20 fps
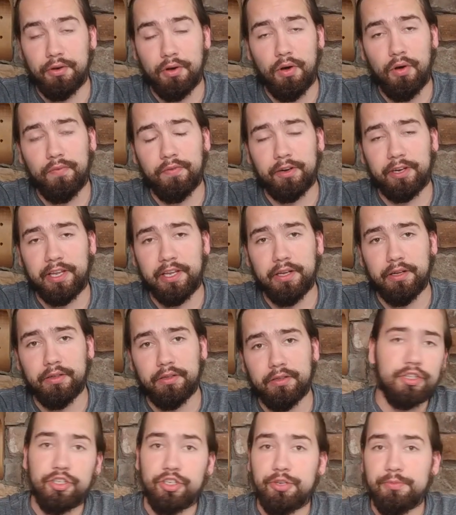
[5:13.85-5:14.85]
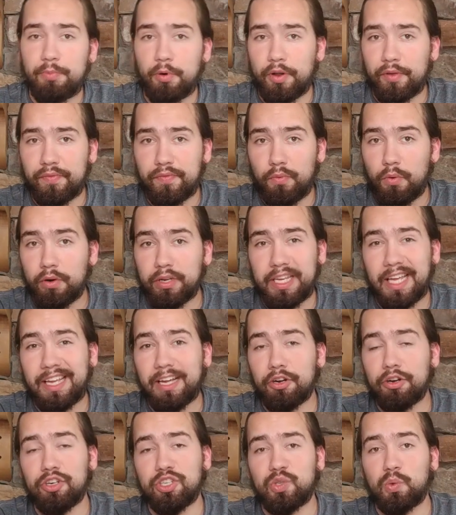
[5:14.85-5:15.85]
Overkill. 2.4
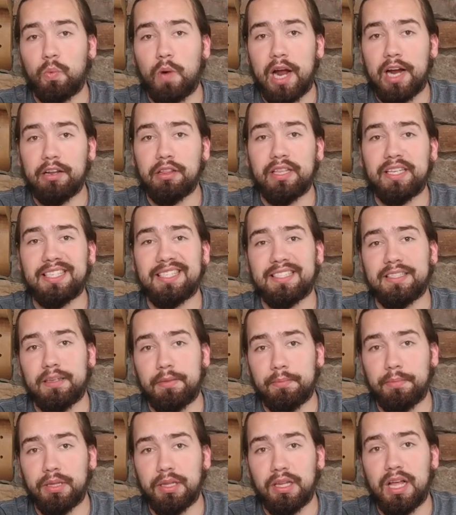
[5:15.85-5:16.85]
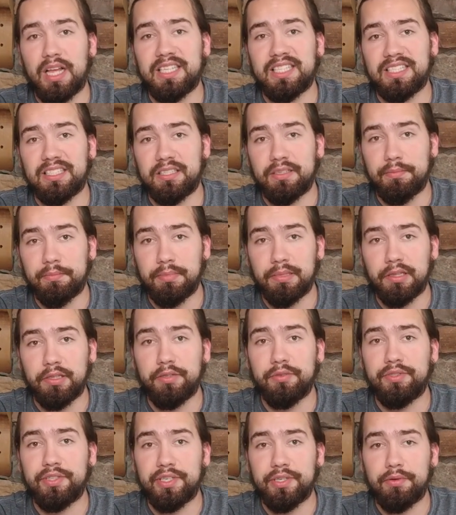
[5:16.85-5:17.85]
gigahertz wireless plus
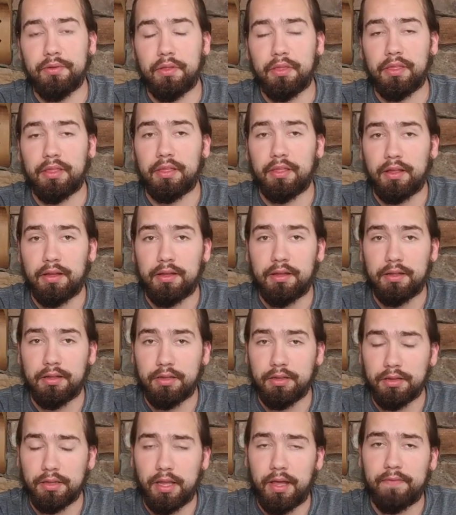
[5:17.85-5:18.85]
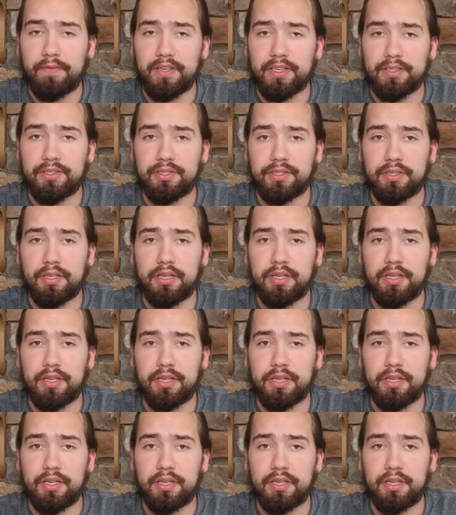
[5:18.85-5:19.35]
Bluetooth. Love it.